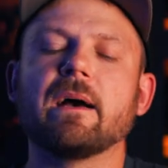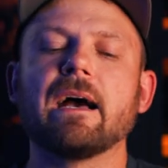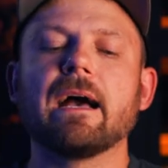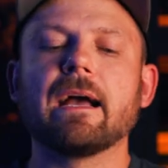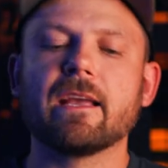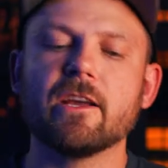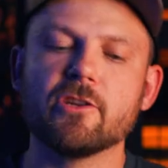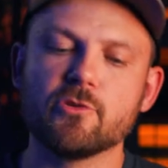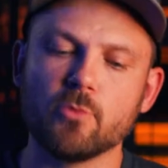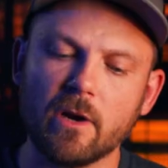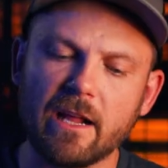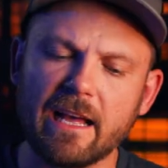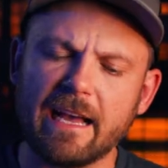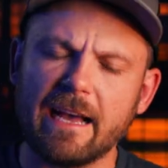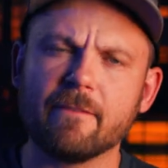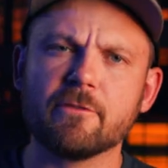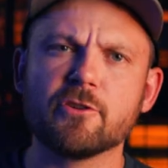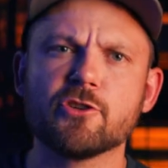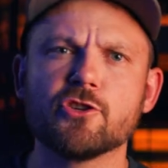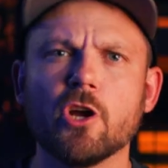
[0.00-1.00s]
package, what I
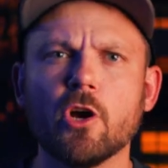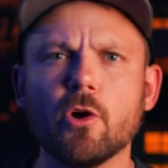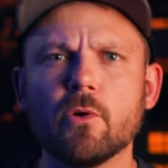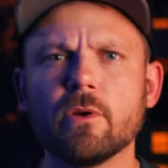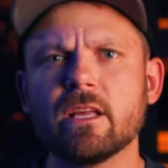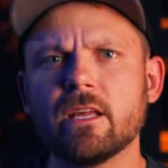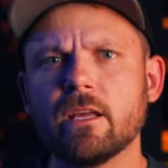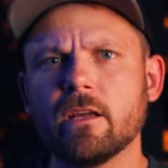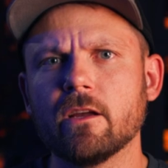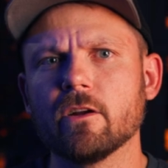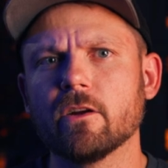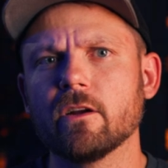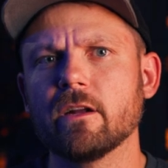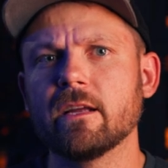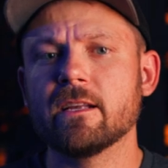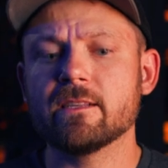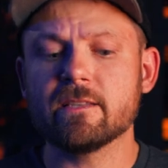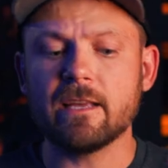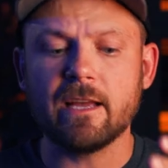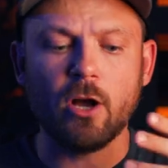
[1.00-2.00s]
have shown here
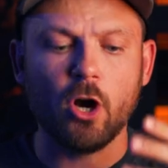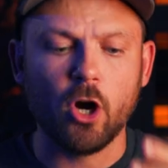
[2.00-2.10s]
is a